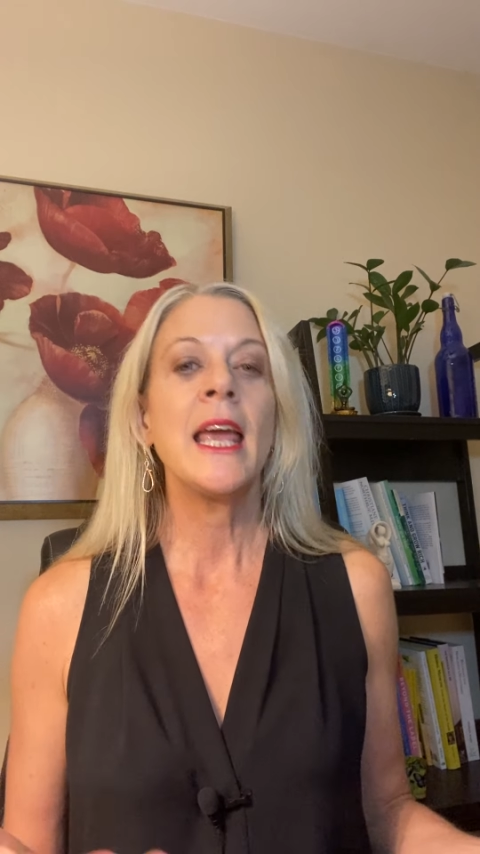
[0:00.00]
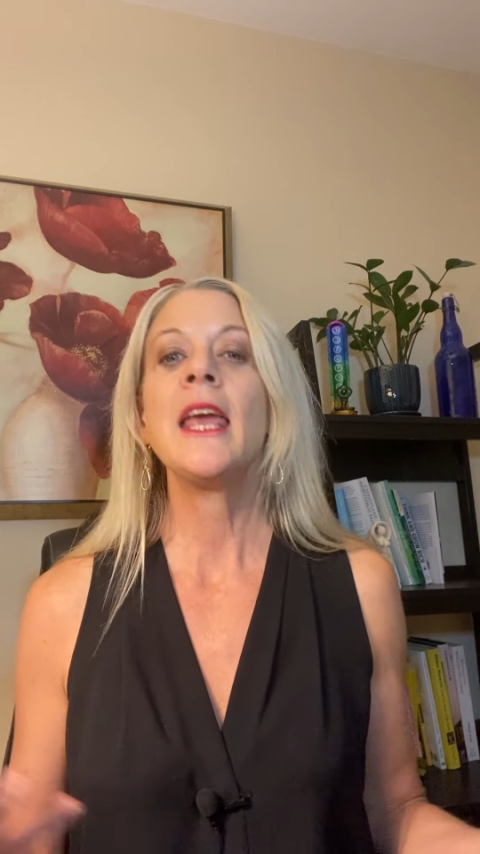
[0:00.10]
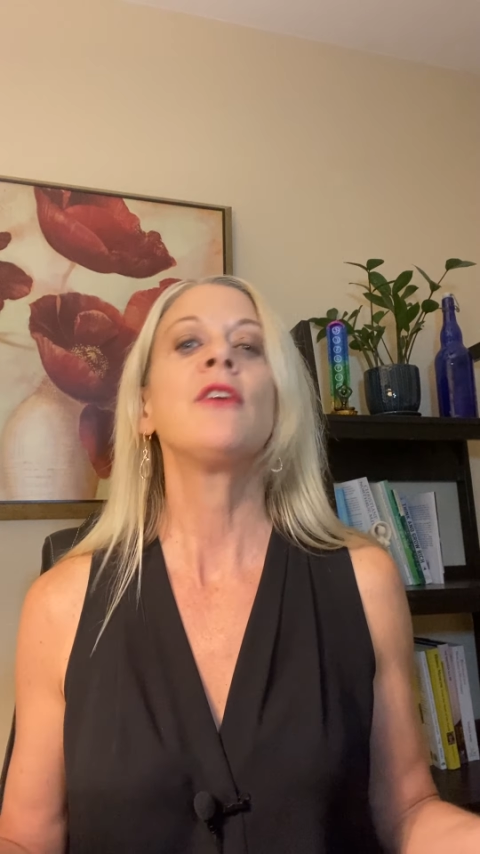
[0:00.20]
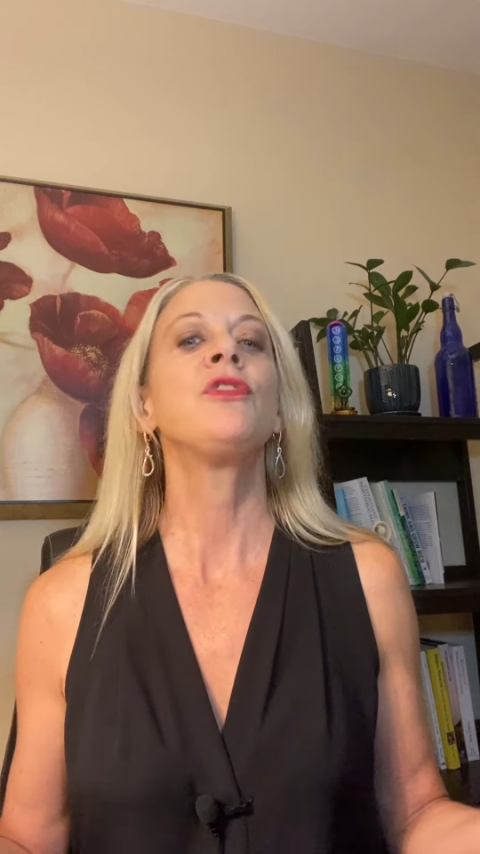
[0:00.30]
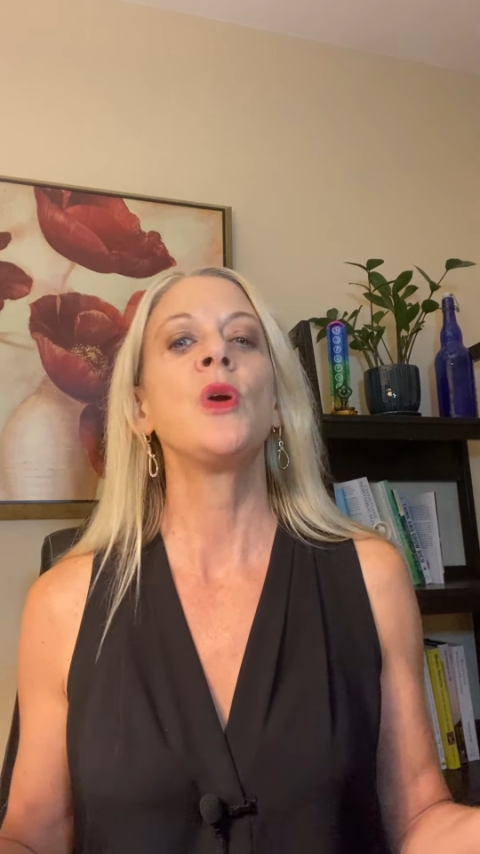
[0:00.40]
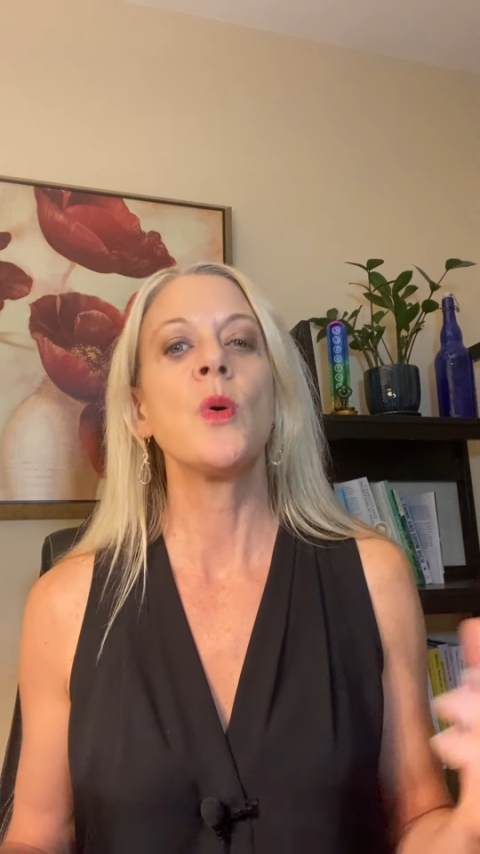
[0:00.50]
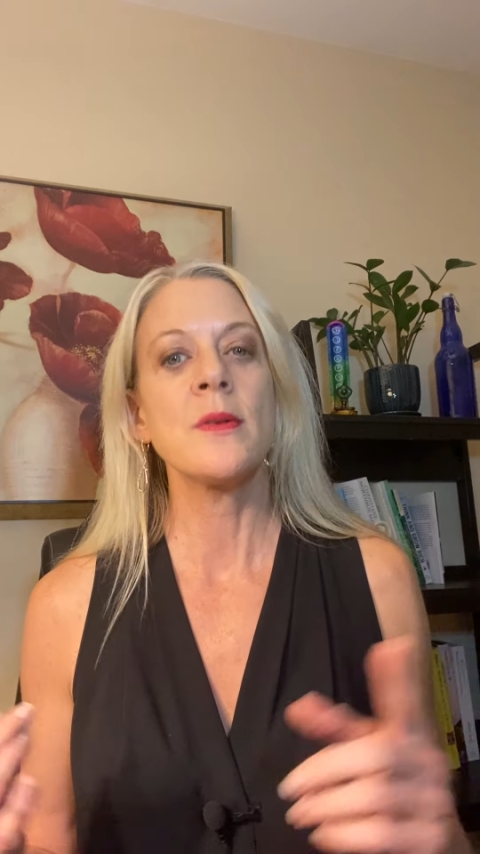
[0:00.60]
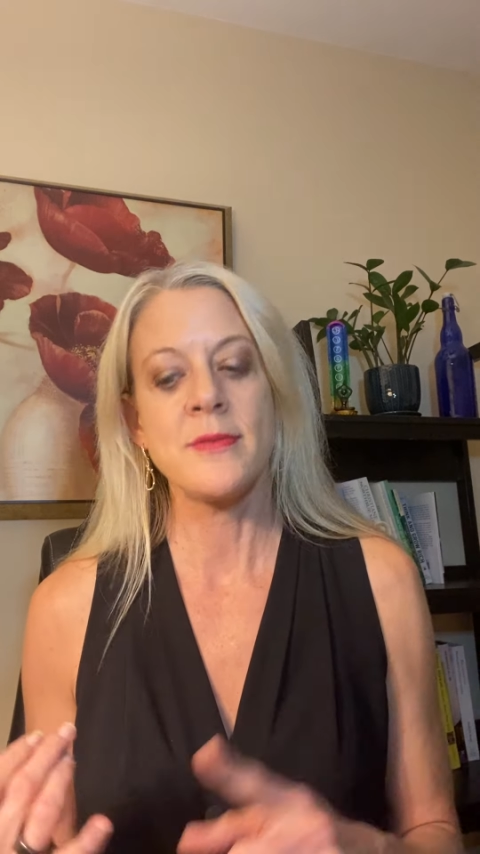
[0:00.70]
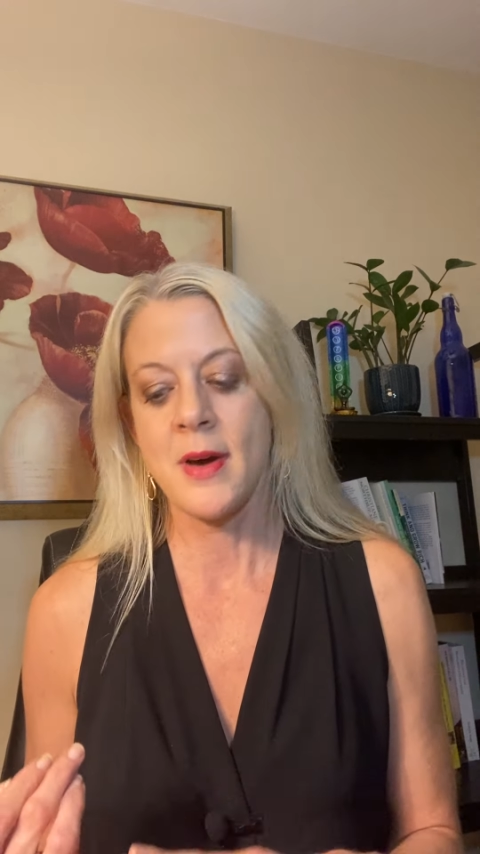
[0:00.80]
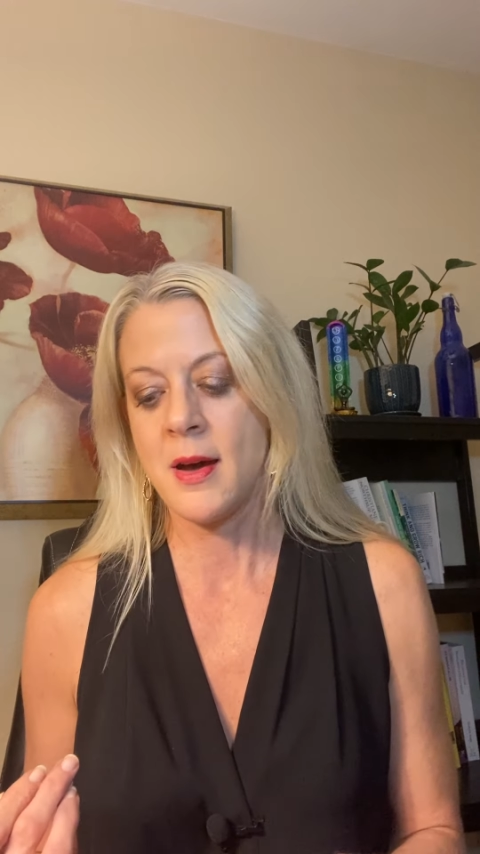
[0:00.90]
if
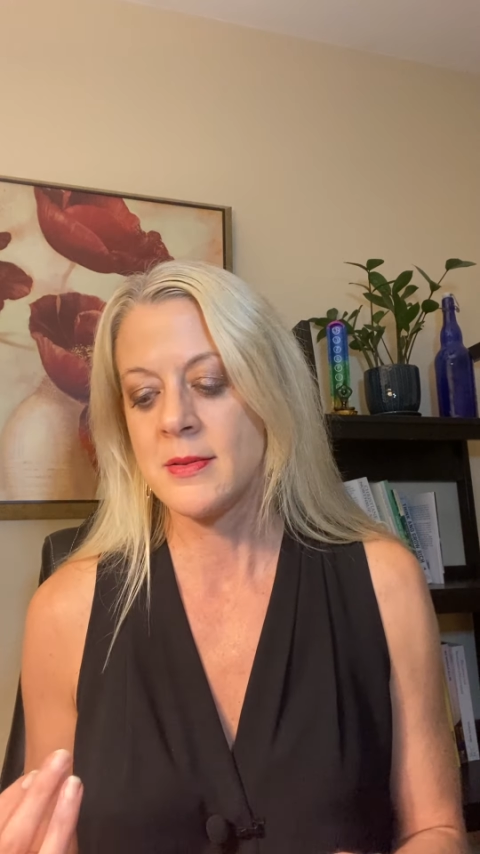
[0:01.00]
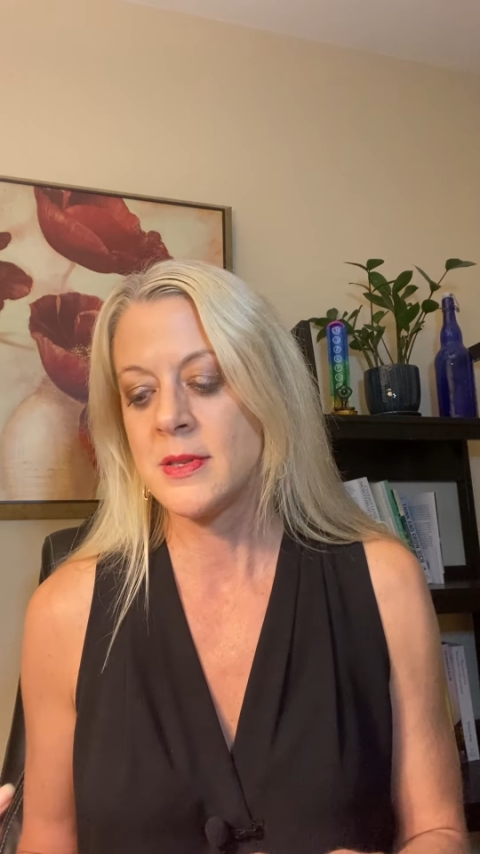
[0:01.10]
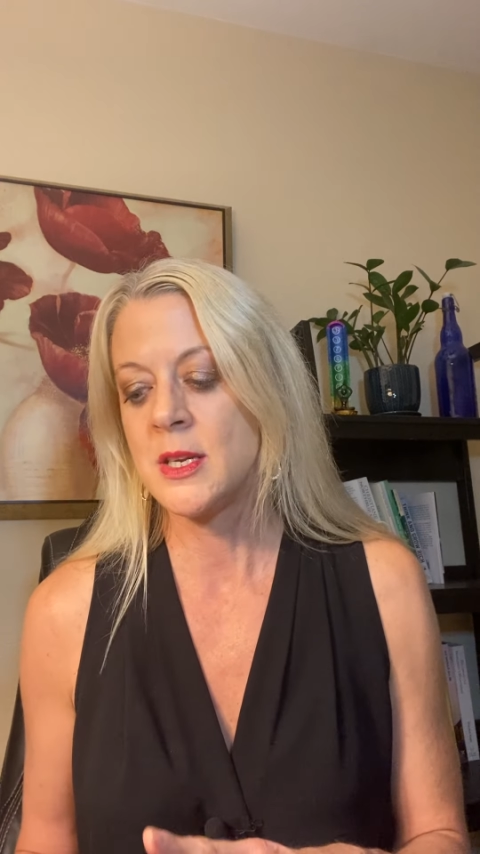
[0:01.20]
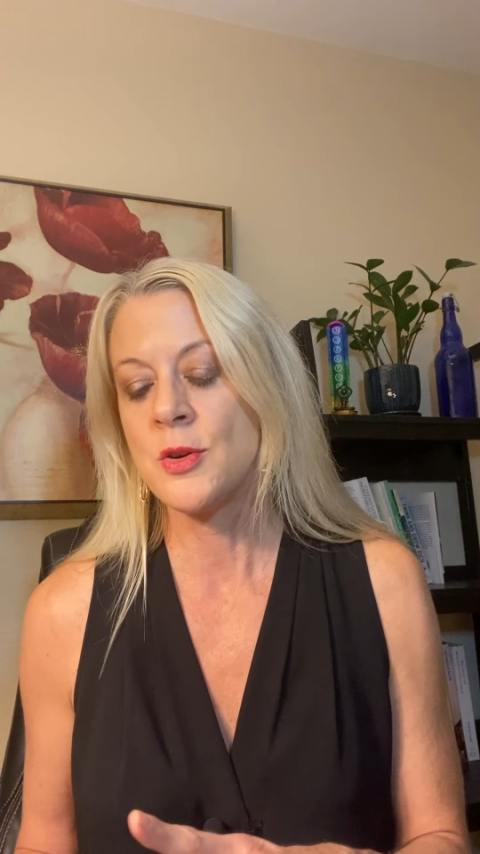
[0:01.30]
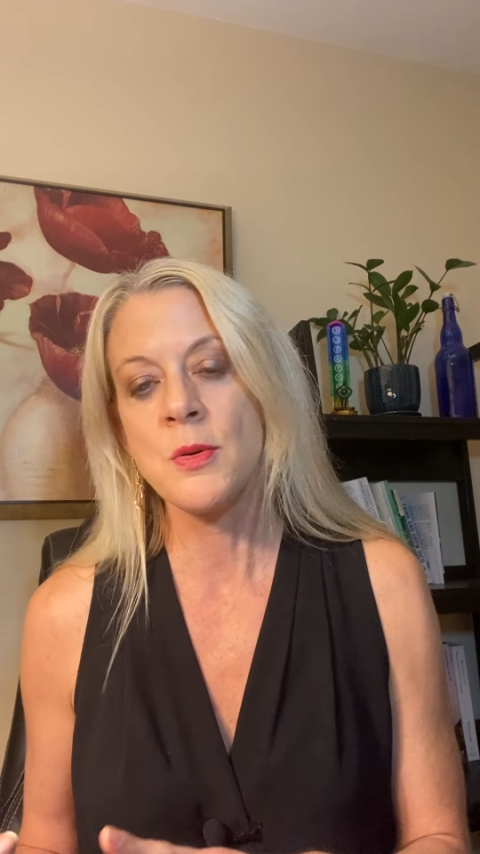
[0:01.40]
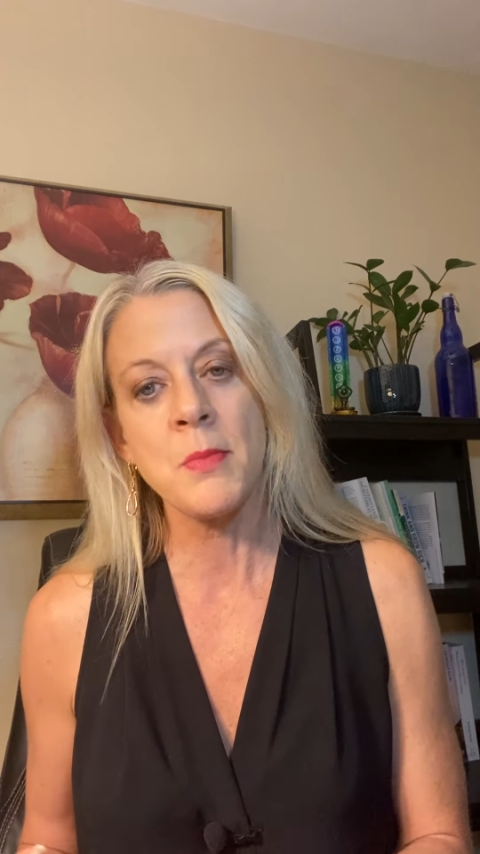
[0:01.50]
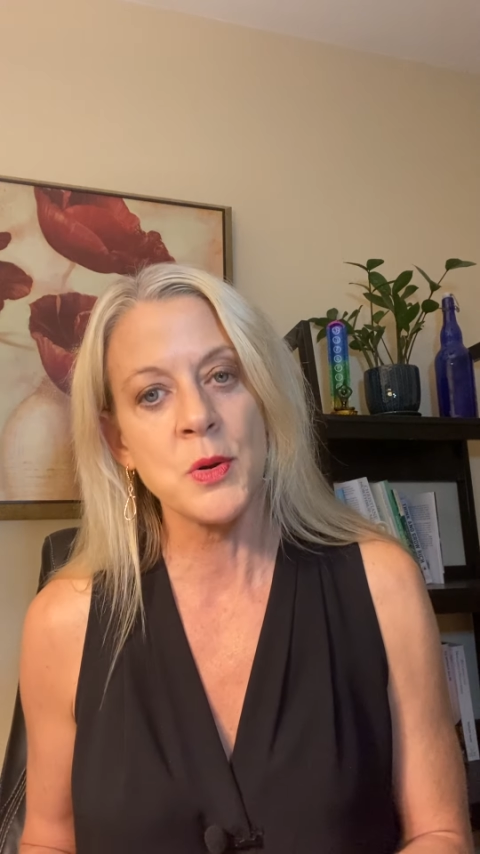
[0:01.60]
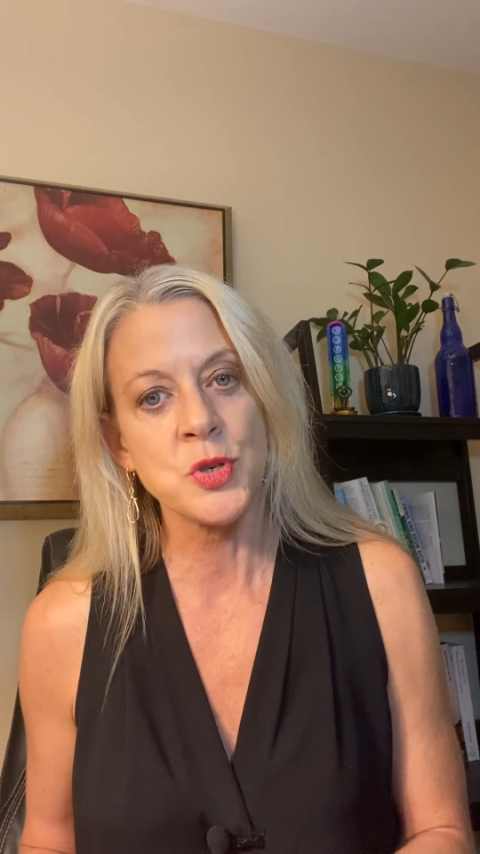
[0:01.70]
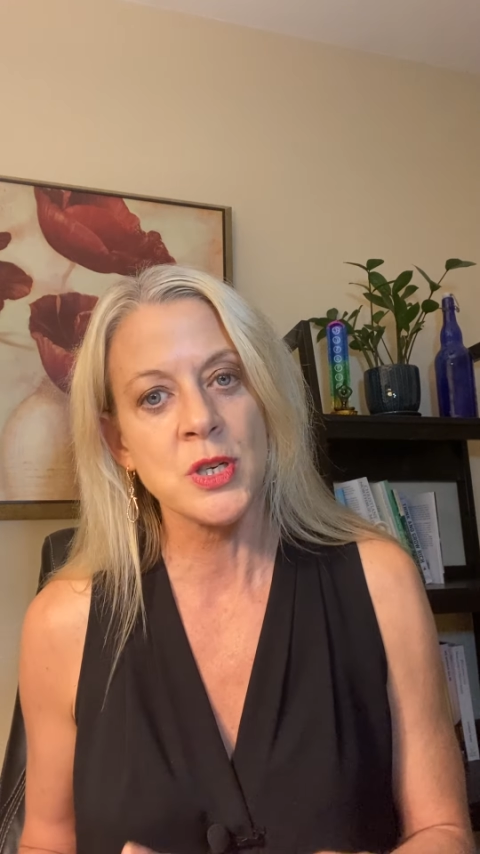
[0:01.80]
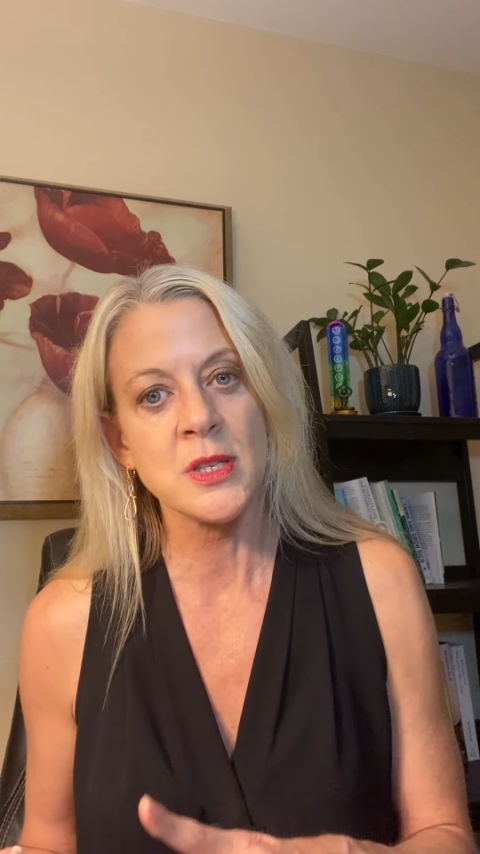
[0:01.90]
your thoughts, your
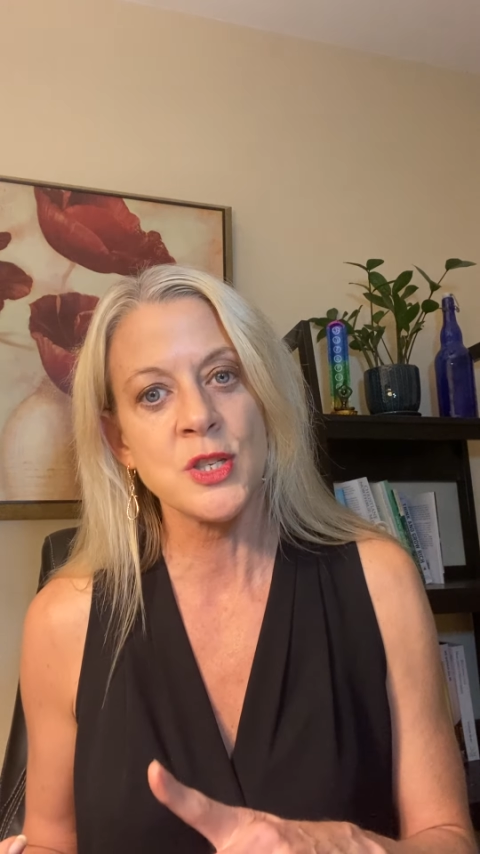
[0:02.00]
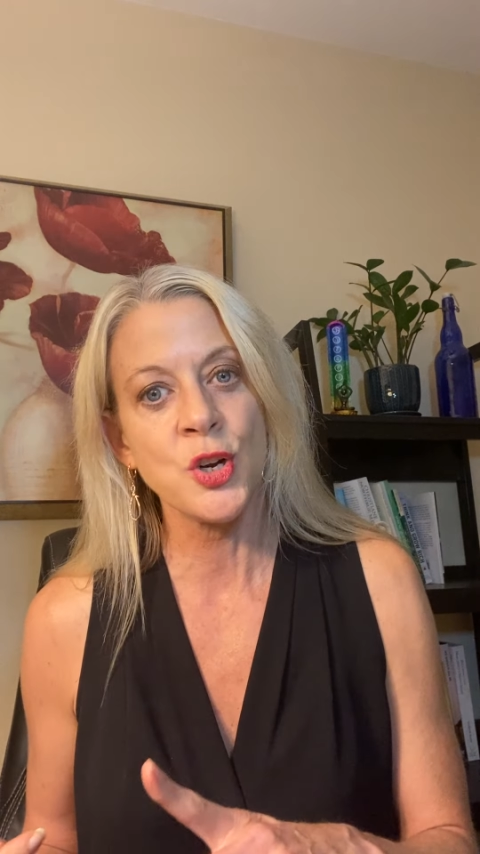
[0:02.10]
emotions,